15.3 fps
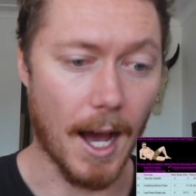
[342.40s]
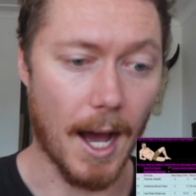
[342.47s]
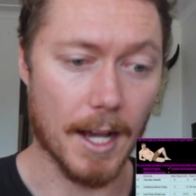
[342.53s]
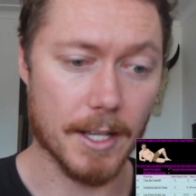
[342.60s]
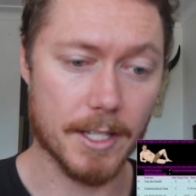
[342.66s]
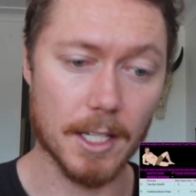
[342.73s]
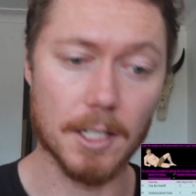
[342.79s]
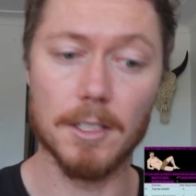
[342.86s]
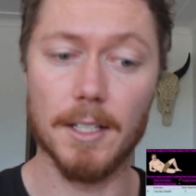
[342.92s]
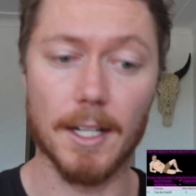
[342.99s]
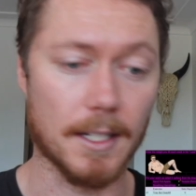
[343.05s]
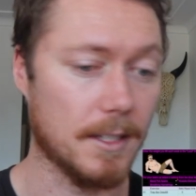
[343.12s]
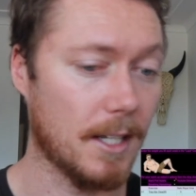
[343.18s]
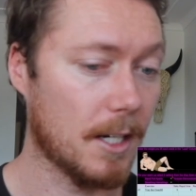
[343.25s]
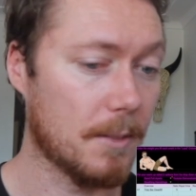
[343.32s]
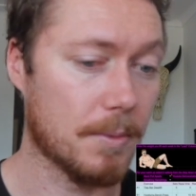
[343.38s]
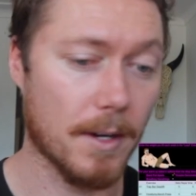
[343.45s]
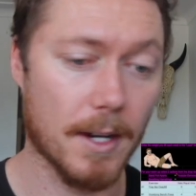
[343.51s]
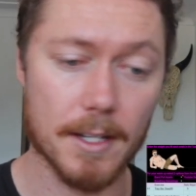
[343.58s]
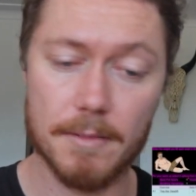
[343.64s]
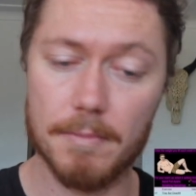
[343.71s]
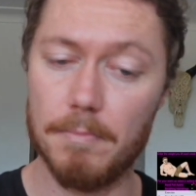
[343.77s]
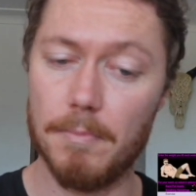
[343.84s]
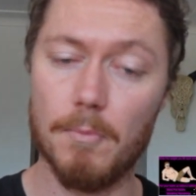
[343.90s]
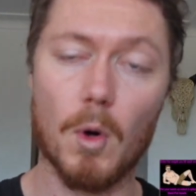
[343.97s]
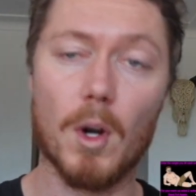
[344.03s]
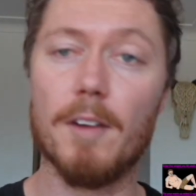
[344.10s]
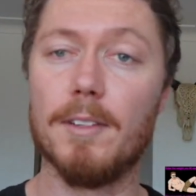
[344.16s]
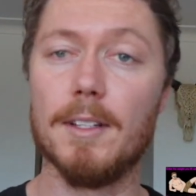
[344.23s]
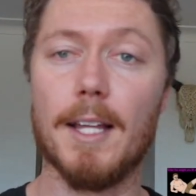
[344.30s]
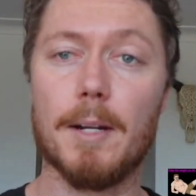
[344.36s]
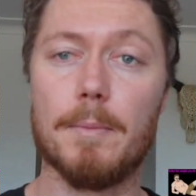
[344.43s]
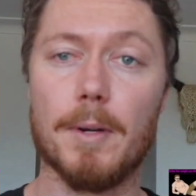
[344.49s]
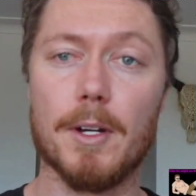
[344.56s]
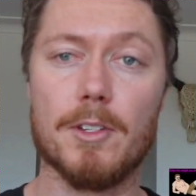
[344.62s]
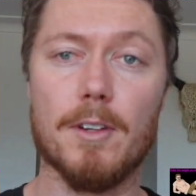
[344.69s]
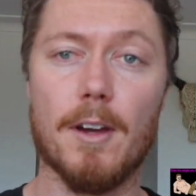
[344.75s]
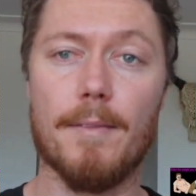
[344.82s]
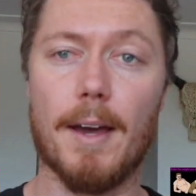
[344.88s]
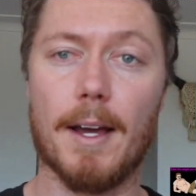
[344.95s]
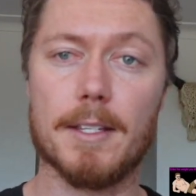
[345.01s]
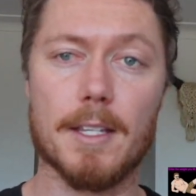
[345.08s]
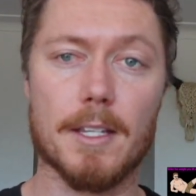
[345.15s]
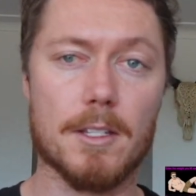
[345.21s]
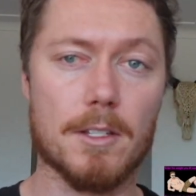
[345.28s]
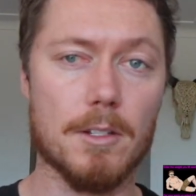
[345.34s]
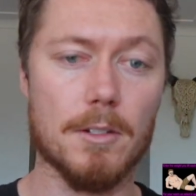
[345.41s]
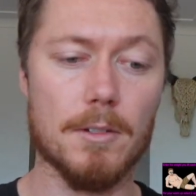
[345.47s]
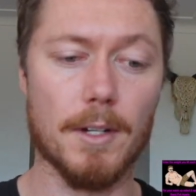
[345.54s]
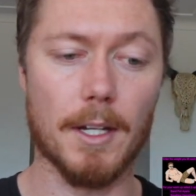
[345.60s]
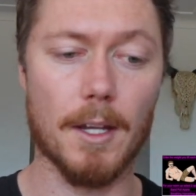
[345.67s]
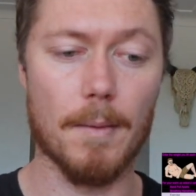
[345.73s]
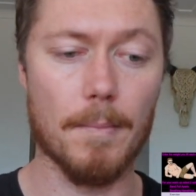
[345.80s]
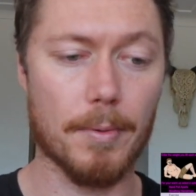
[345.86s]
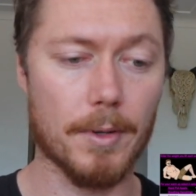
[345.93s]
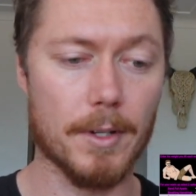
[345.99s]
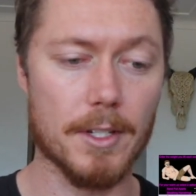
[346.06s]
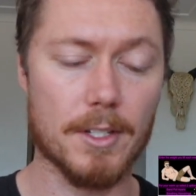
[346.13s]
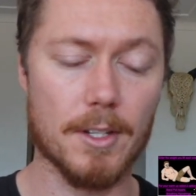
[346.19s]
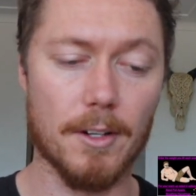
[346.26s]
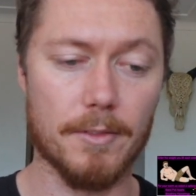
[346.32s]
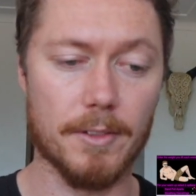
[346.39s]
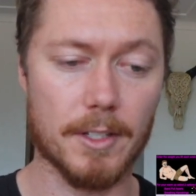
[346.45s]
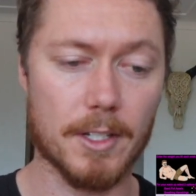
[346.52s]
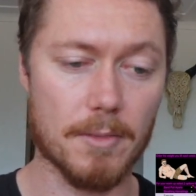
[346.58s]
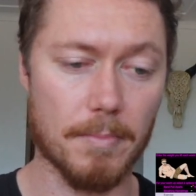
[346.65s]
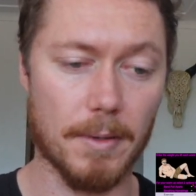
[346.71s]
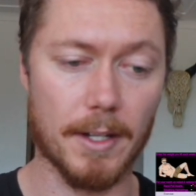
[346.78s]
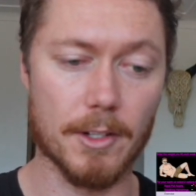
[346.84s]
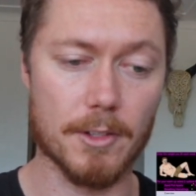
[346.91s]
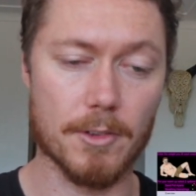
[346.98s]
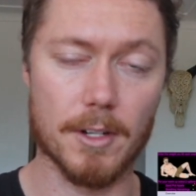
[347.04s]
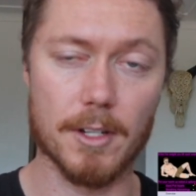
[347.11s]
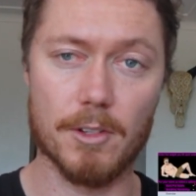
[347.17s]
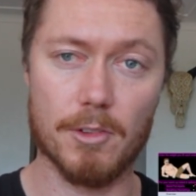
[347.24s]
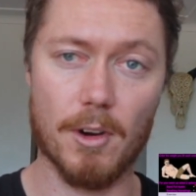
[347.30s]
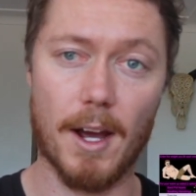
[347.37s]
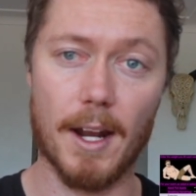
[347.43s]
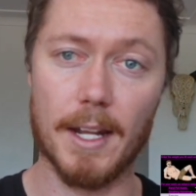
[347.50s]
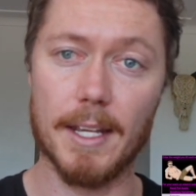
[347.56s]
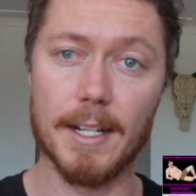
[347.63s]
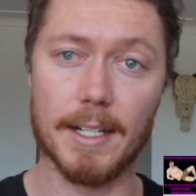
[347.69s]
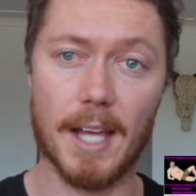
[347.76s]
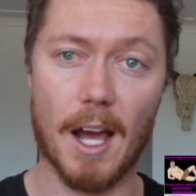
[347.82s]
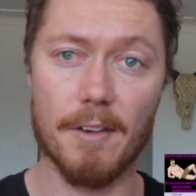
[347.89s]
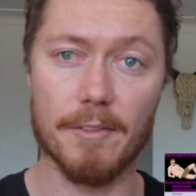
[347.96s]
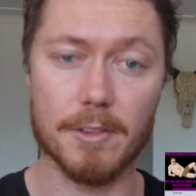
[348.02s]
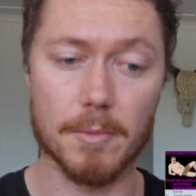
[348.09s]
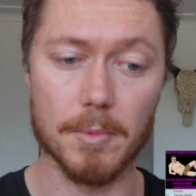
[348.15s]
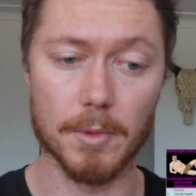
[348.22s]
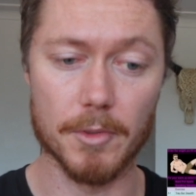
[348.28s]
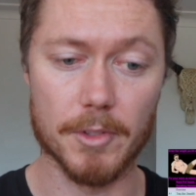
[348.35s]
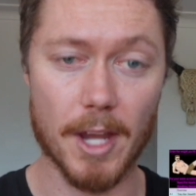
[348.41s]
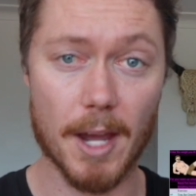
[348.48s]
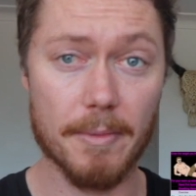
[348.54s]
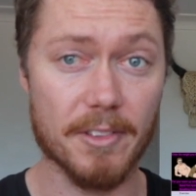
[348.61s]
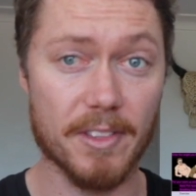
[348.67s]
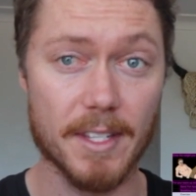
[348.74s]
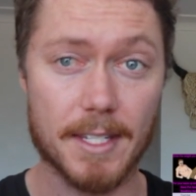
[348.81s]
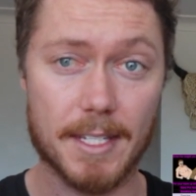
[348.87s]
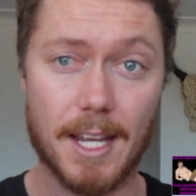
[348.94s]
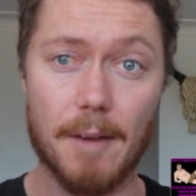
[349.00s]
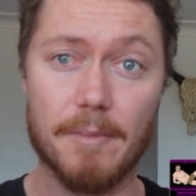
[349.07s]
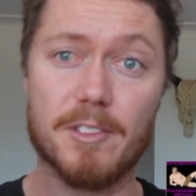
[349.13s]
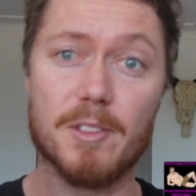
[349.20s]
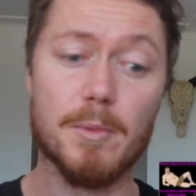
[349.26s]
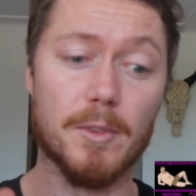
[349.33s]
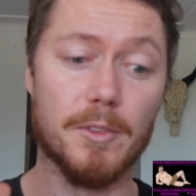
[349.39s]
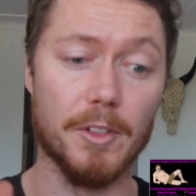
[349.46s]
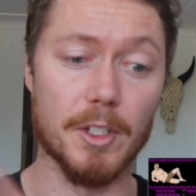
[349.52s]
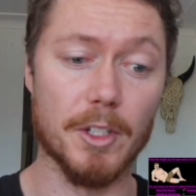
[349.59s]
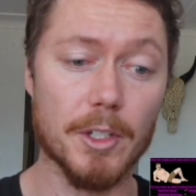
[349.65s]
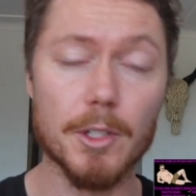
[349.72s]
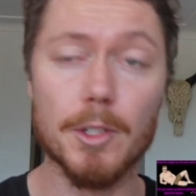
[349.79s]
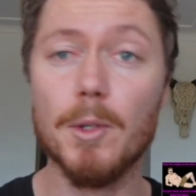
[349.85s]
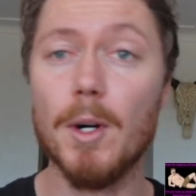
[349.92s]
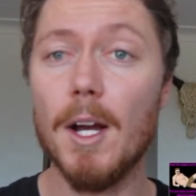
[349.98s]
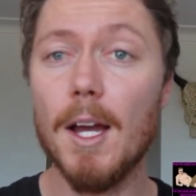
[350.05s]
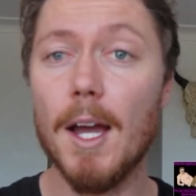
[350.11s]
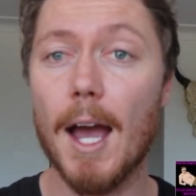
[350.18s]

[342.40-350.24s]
Single leg press, whatever leg press you have access to, again, pretty self-explanatory. Try and hit a comfortable depth that's comfortable for you.